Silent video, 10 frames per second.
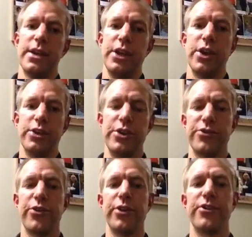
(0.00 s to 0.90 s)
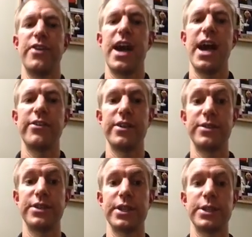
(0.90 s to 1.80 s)
your 4 to 5 or
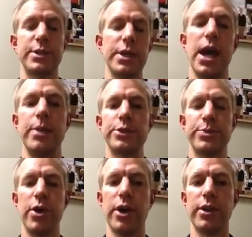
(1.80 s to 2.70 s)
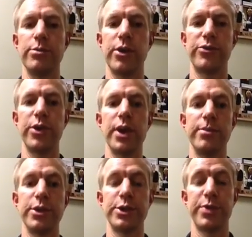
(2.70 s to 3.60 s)
even 6 smaller, more
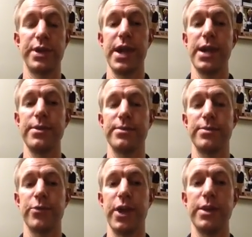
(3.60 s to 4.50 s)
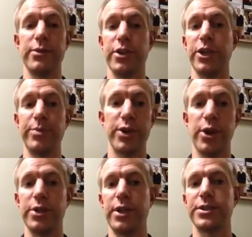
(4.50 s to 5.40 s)
frequent meals per day, right? With a lean
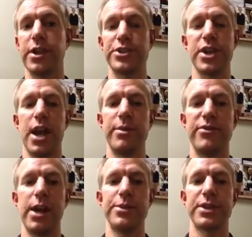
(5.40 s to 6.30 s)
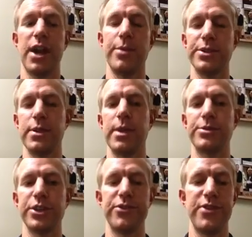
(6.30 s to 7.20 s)
protein, a starch, carb, a fibrous carb, and
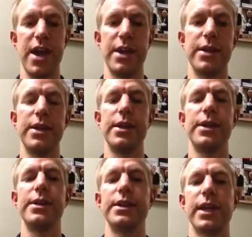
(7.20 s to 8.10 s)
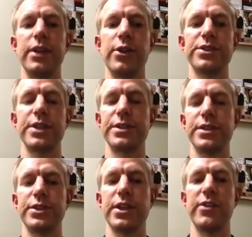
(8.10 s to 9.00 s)
sometimes a good fat. Getting those
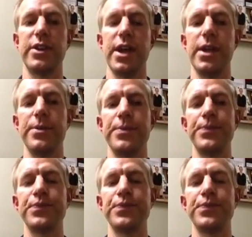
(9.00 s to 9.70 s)
consistently every day.